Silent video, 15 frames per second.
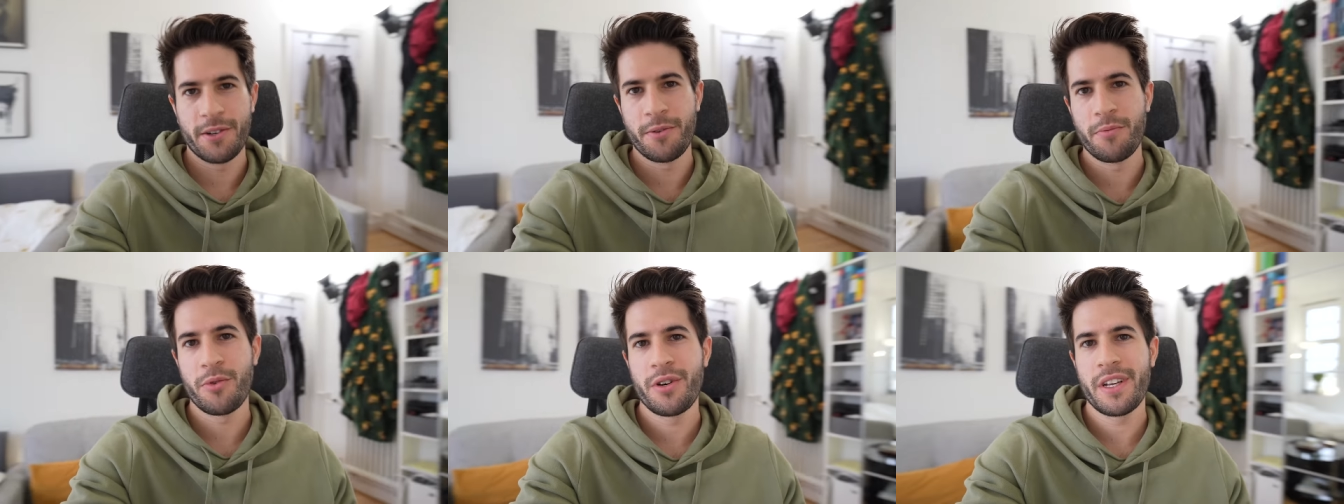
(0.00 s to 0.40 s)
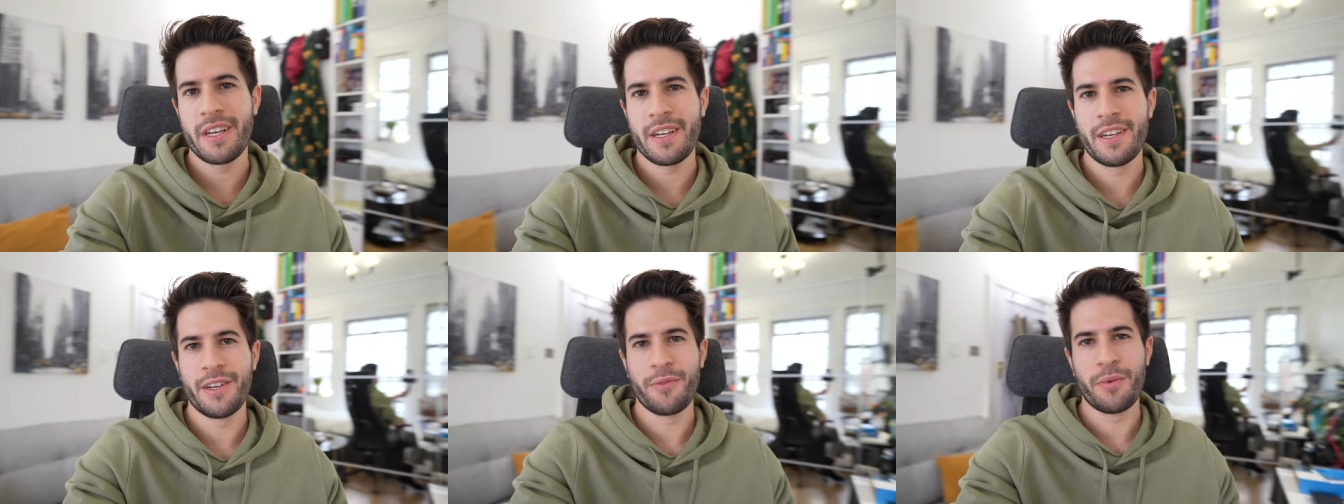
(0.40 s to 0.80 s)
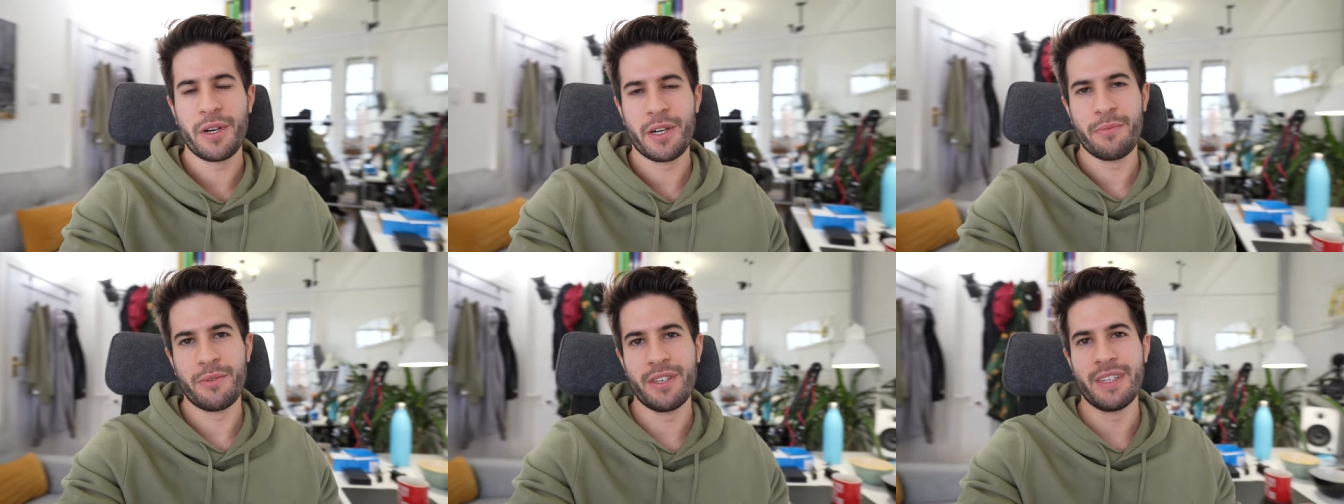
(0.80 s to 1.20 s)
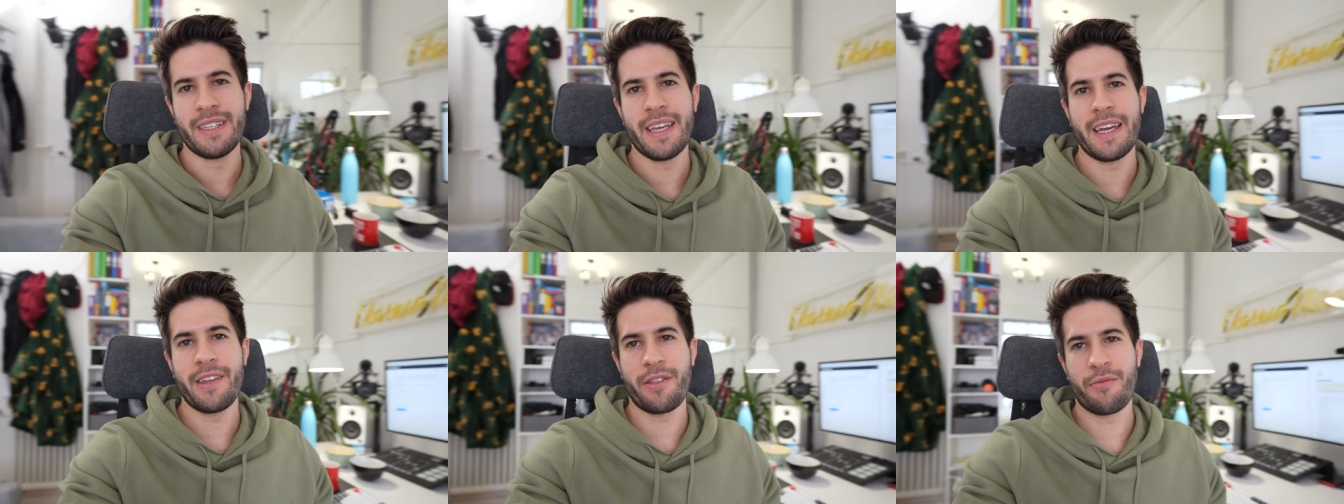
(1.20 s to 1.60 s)
Good morning and welcome to
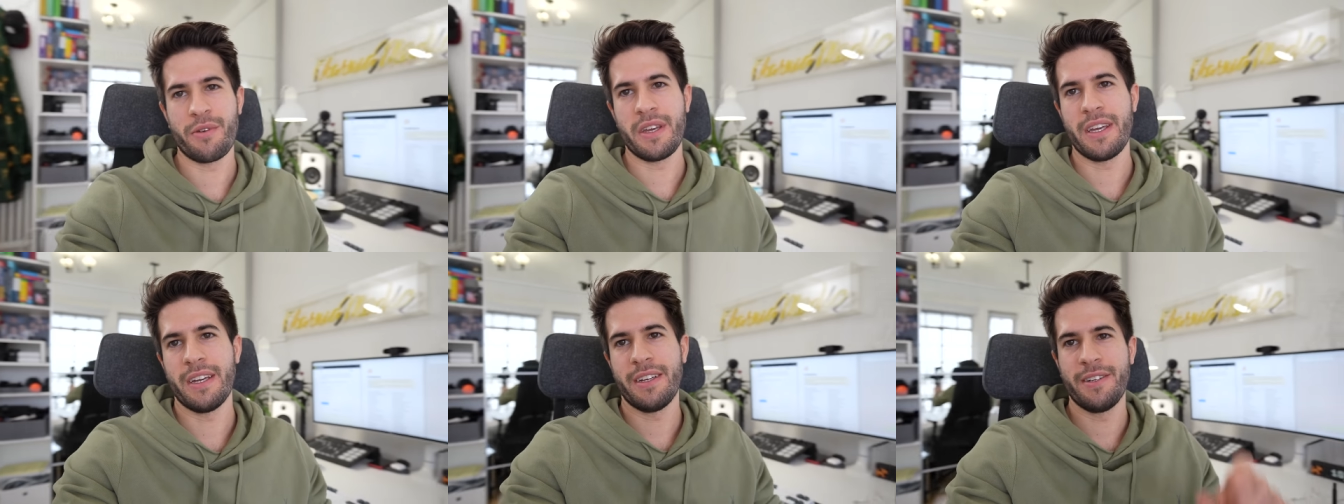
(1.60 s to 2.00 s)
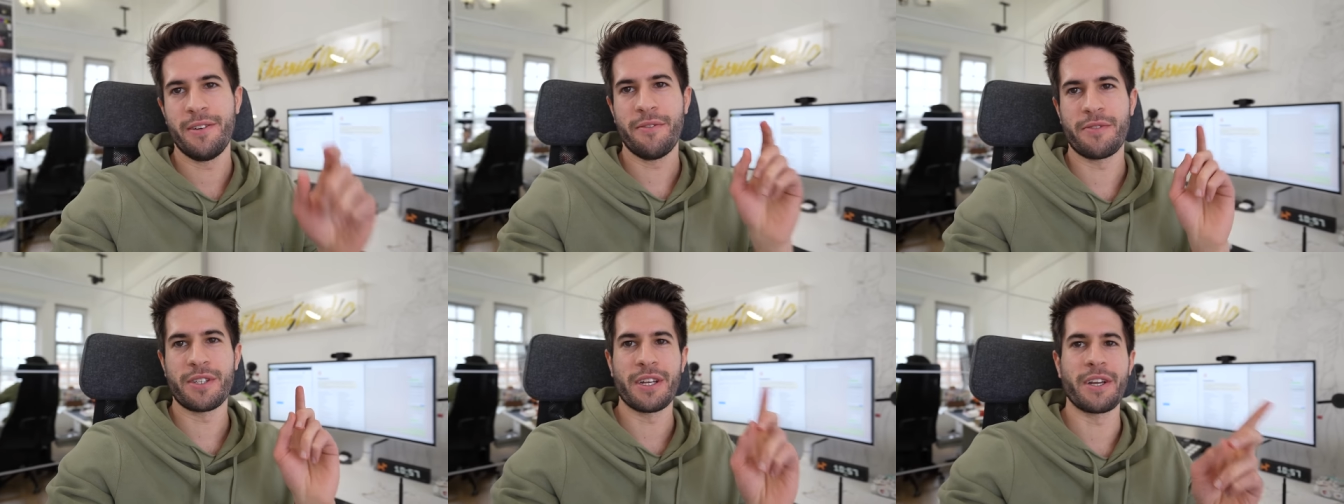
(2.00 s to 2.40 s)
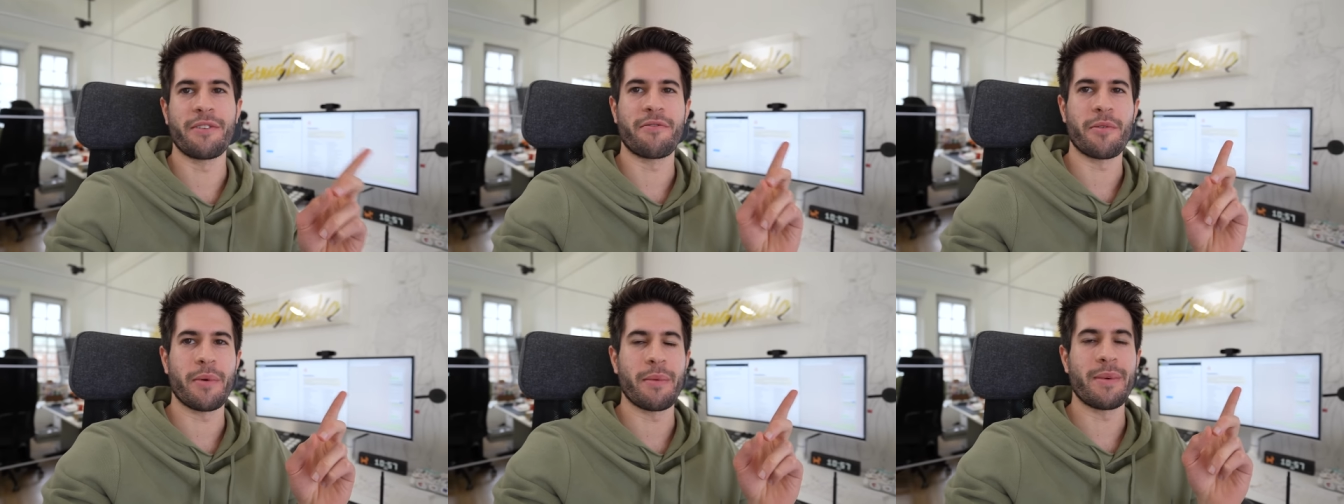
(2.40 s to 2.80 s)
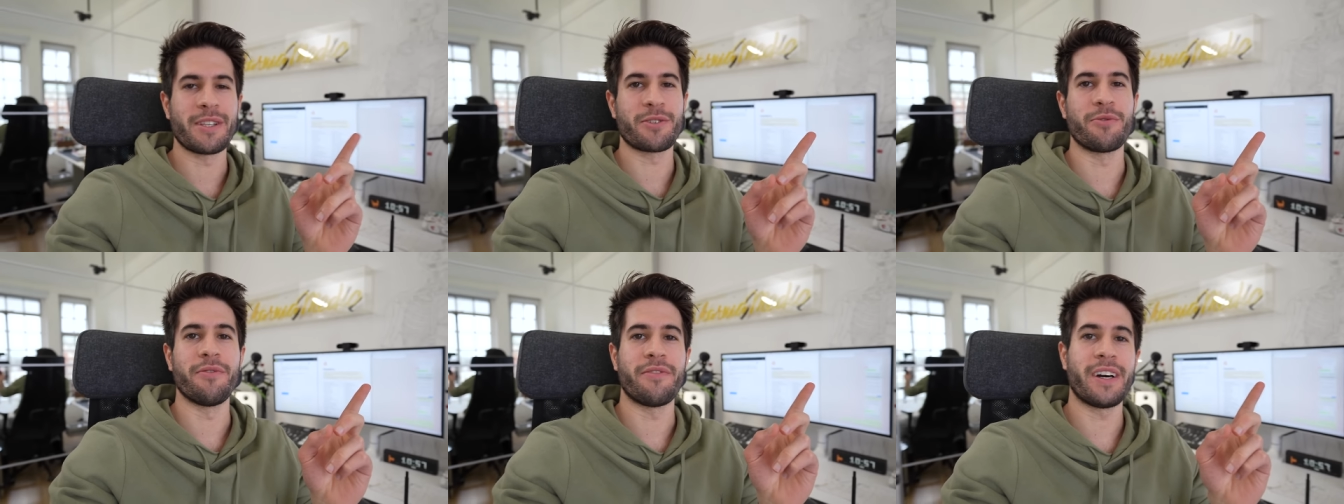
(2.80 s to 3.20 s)
day three of studying for my med
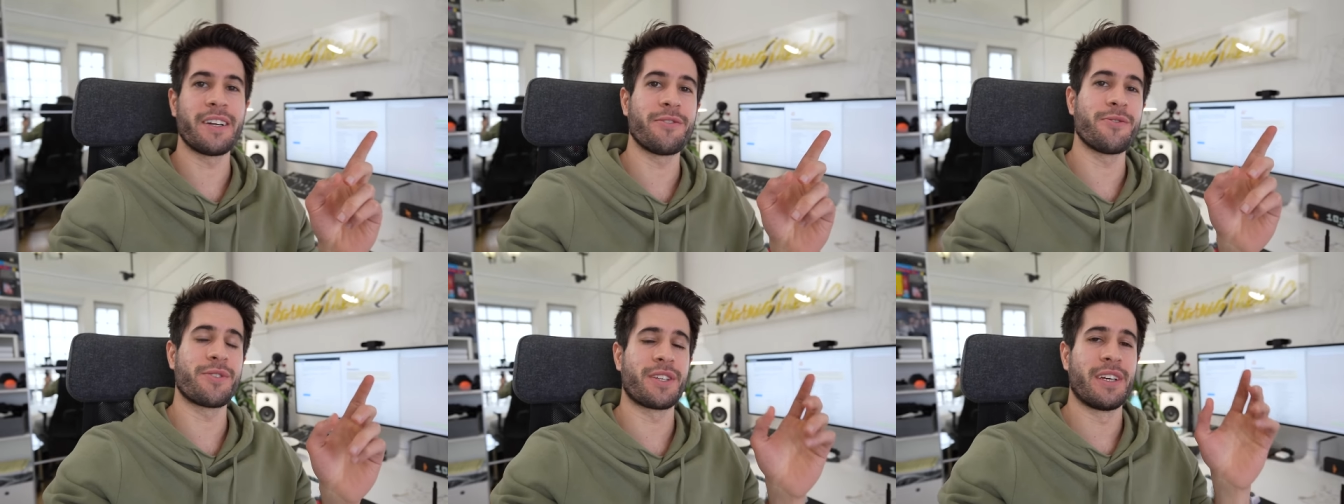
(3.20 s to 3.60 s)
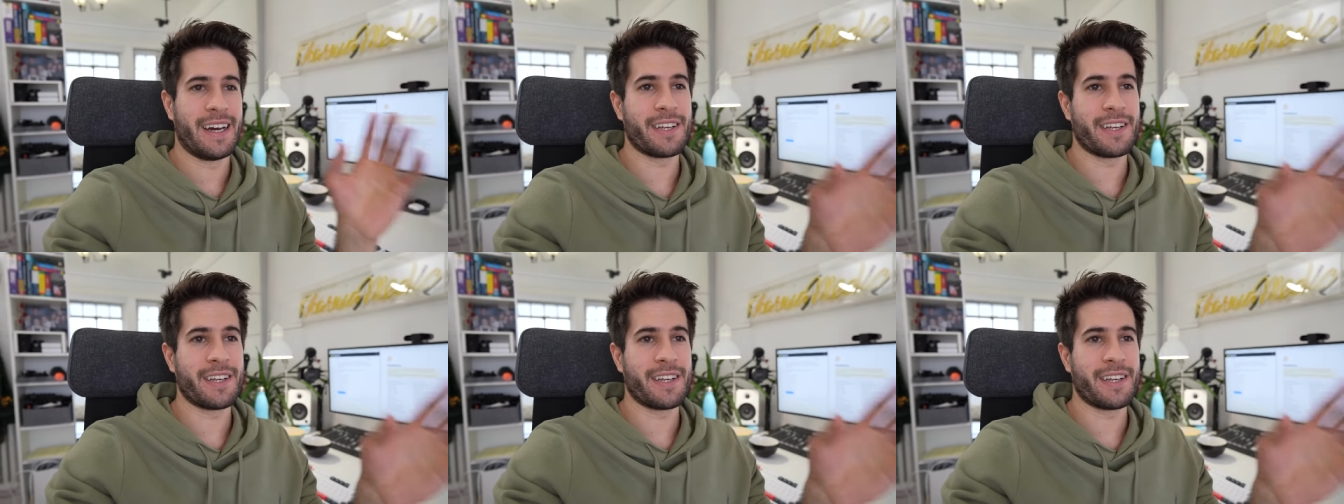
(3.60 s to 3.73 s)
school finals.